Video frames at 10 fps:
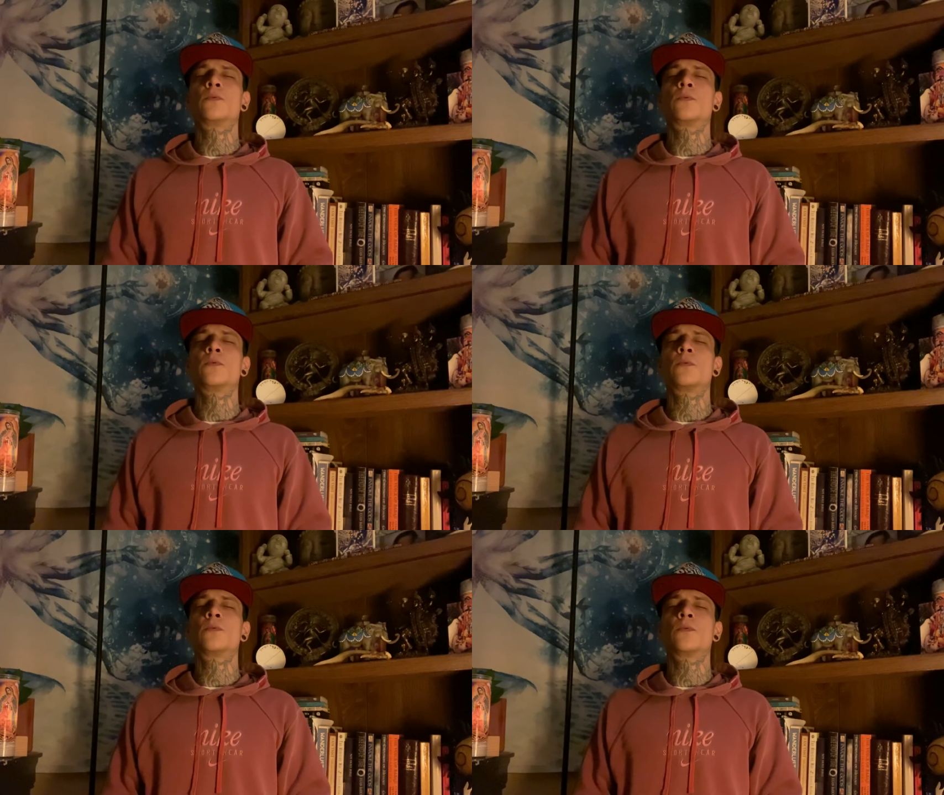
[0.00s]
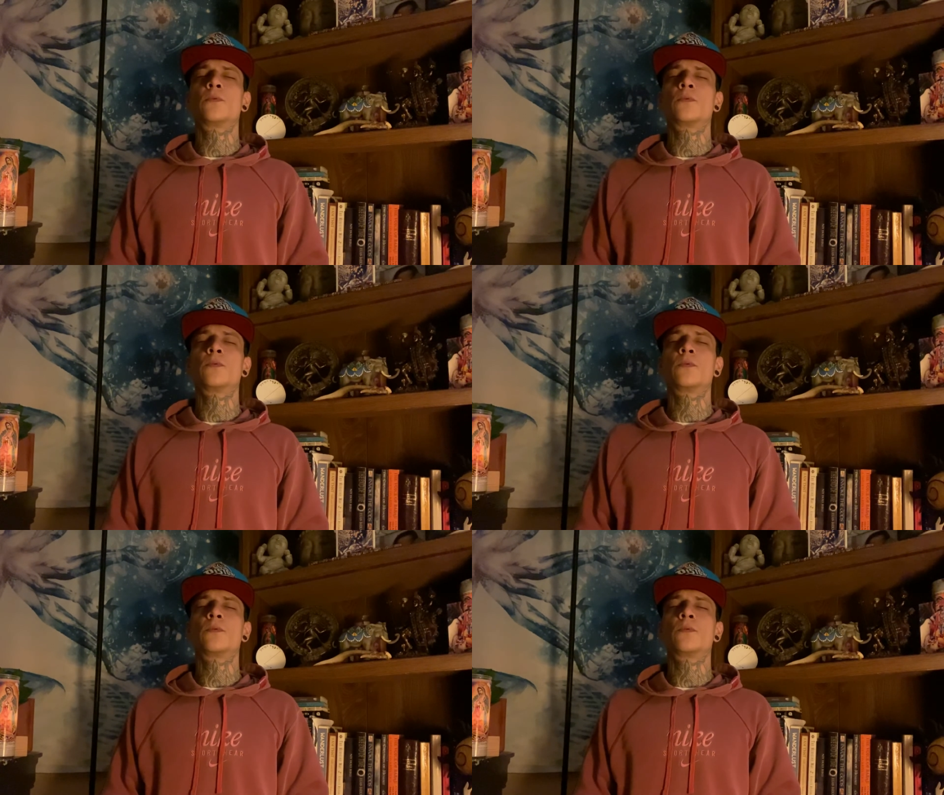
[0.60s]

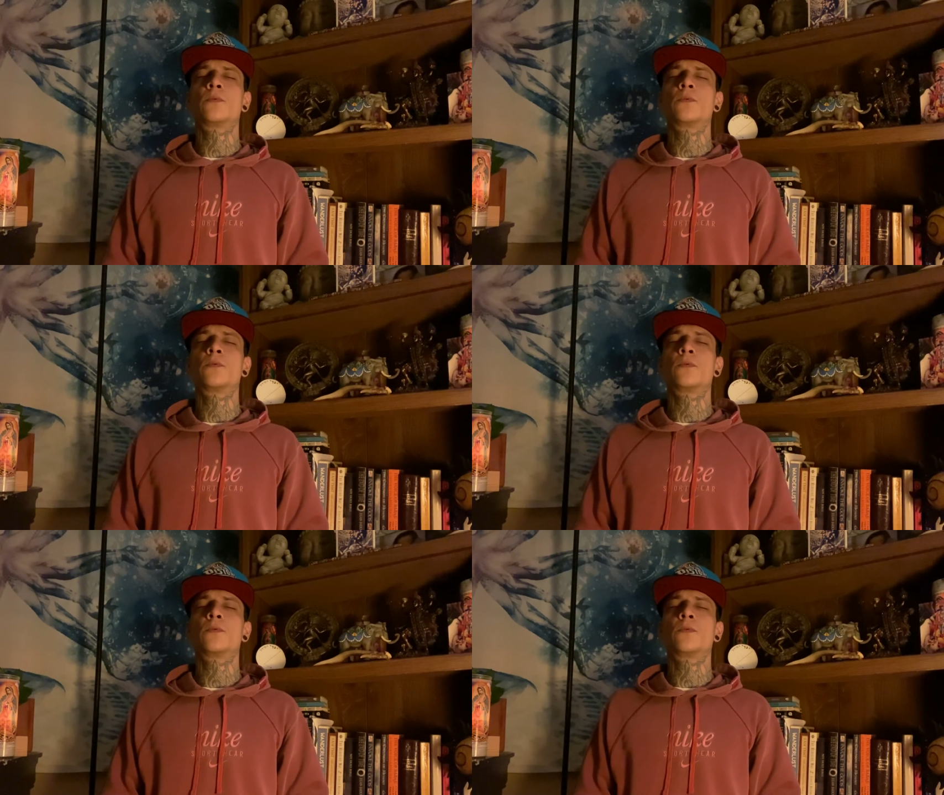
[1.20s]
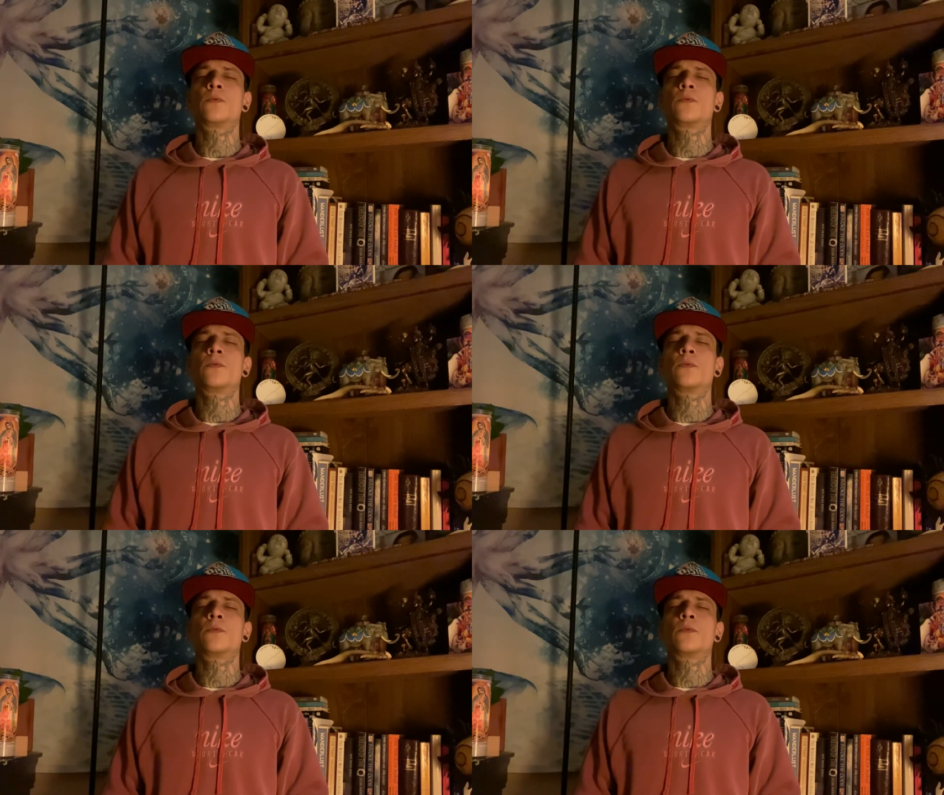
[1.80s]

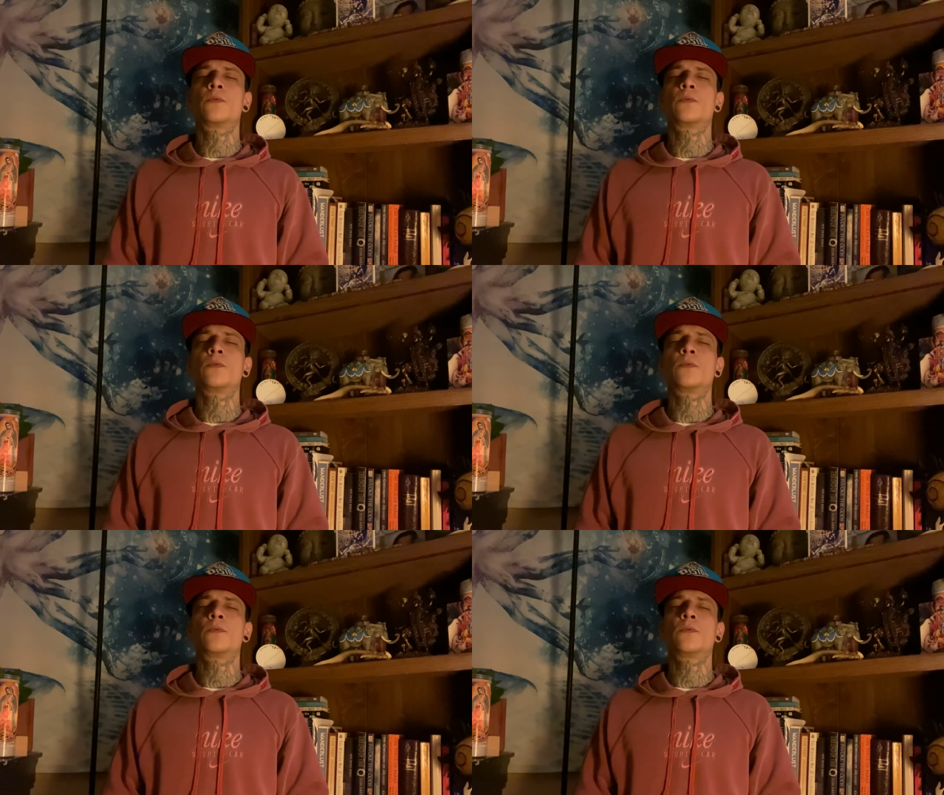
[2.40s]
Nobody speaks.